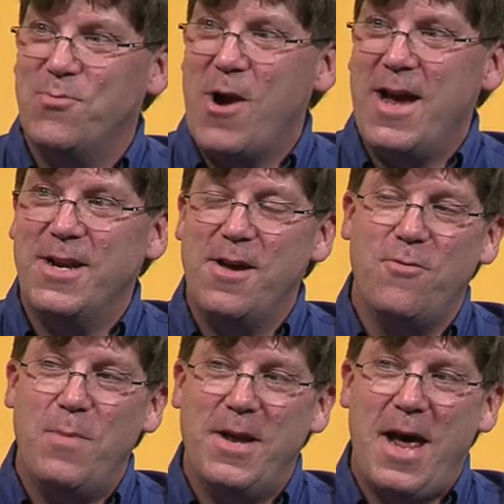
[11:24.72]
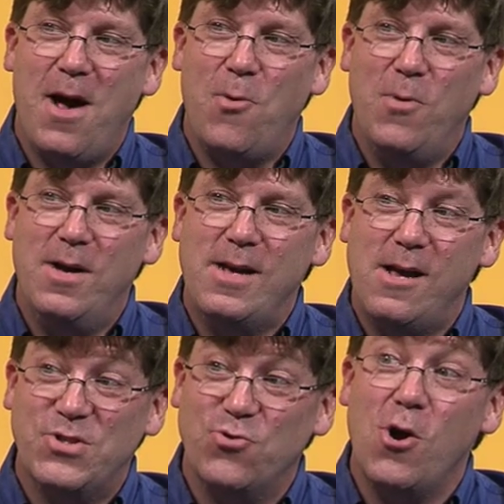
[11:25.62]
brag enough about how
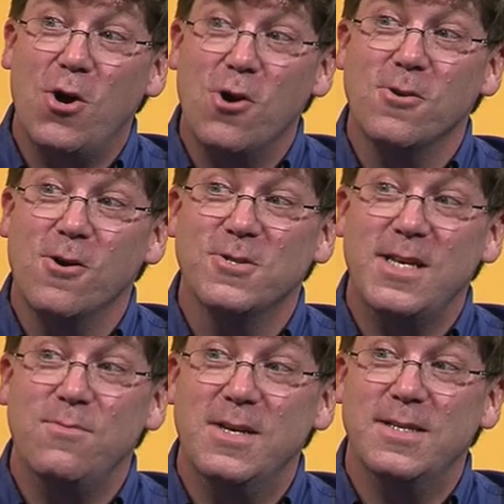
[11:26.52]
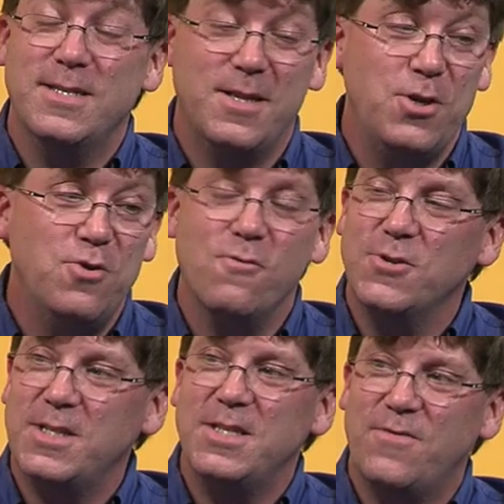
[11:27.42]
strong our team is, and the
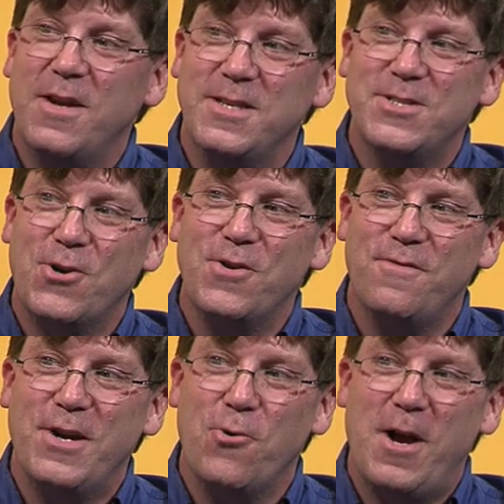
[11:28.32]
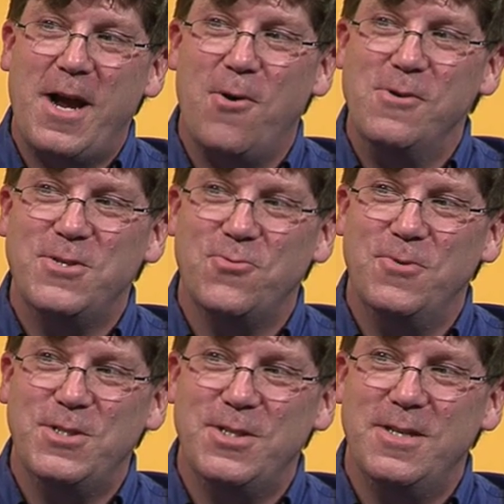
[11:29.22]
university's finally starting to figure it out,
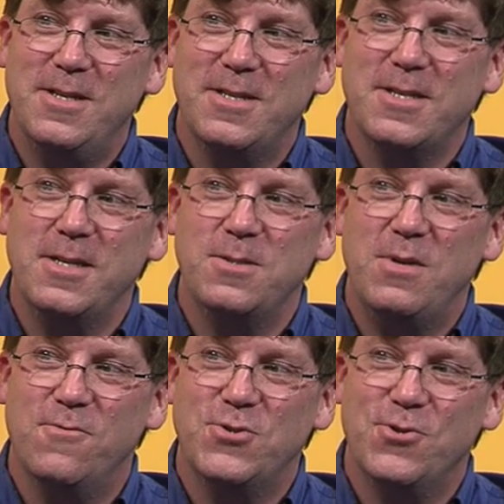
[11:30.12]
which excites me for sure.